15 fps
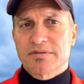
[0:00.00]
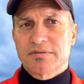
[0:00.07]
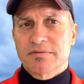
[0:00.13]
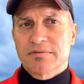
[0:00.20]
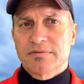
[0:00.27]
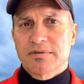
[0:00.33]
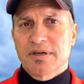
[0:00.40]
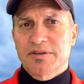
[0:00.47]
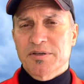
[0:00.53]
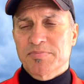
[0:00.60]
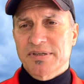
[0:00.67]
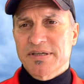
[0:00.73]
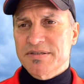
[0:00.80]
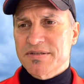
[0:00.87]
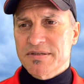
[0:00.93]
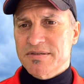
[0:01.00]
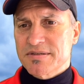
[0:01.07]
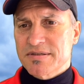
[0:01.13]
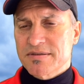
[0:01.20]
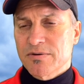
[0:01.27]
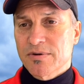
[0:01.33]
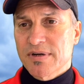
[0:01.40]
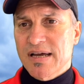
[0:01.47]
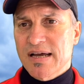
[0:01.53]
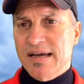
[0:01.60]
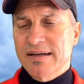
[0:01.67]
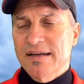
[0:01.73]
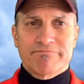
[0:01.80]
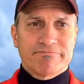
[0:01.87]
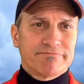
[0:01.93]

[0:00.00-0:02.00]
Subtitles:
to other places or not.